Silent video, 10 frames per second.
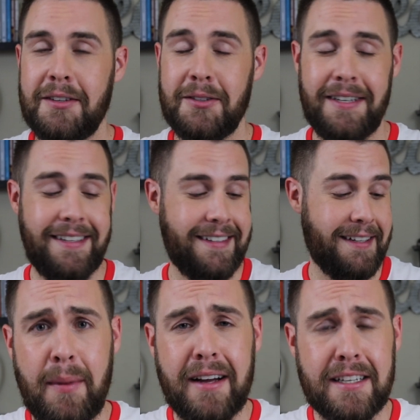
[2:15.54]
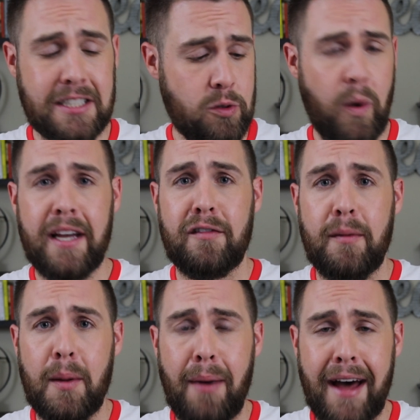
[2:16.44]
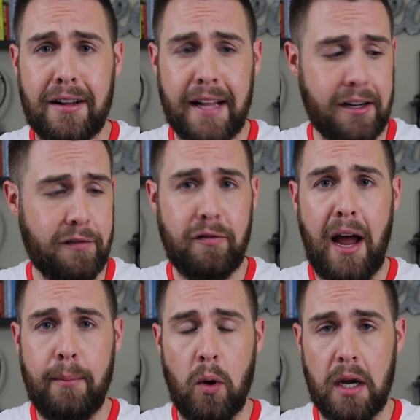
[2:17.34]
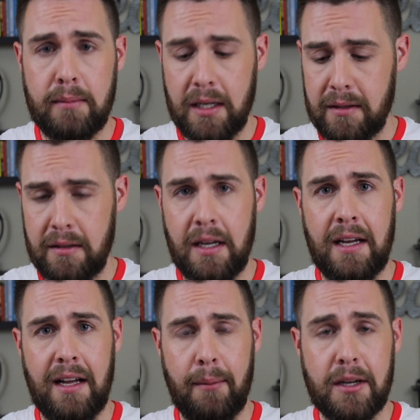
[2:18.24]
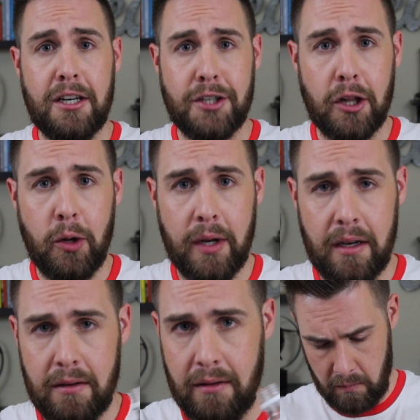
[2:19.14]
I'm not gonna swig it from the bottle like a frat boy. I'm gonna dilute it.